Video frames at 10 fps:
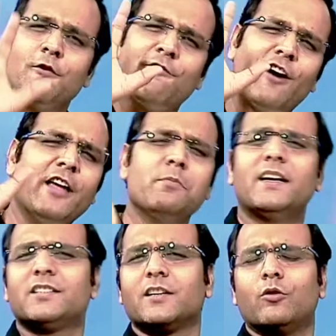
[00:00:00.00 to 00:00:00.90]
5
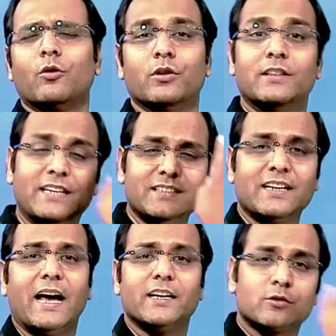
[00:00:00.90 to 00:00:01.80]
minutes ago, this
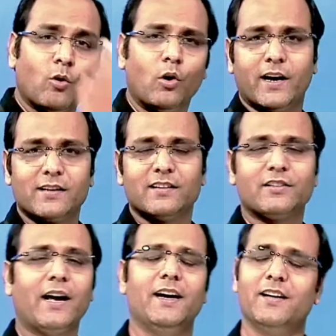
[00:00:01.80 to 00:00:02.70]
guy scolded the
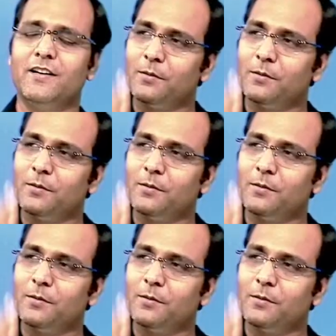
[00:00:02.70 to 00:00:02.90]
child,